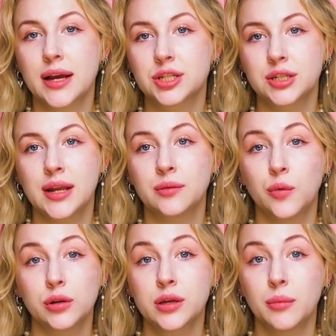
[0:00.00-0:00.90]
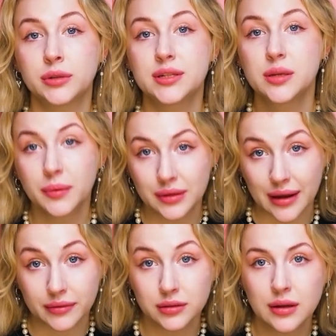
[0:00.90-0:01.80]
action and volume on a deeper
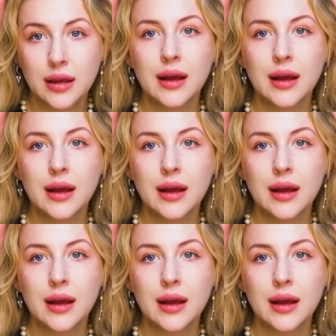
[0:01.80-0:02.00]
level,